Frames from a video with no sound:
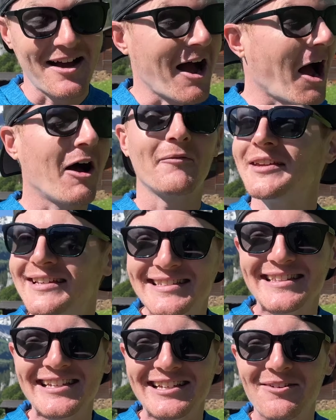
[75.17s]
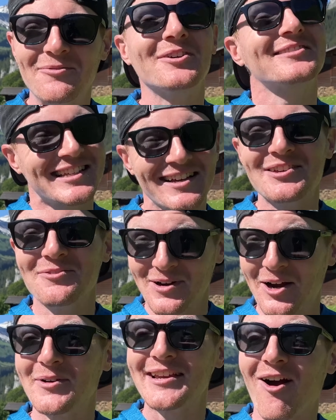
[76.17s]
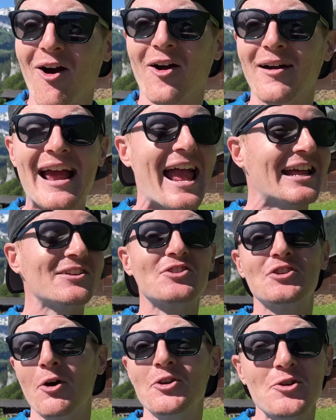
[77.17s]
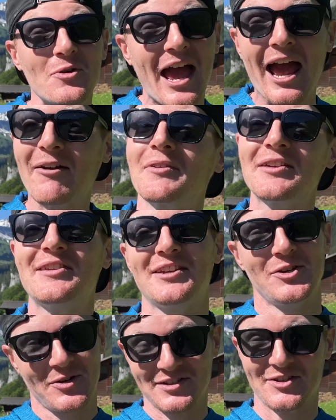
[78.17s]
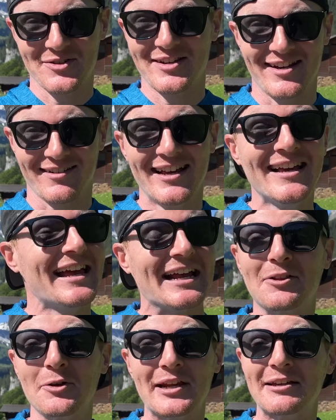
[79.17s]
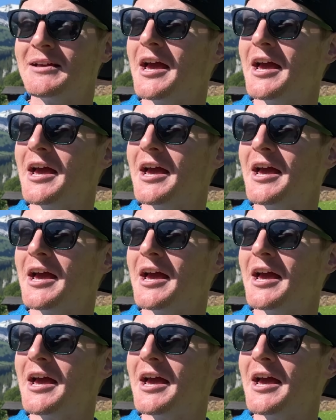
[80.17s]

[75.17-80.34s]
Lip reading: Obviously, we'll tell you where we are and show you everything you can do here, including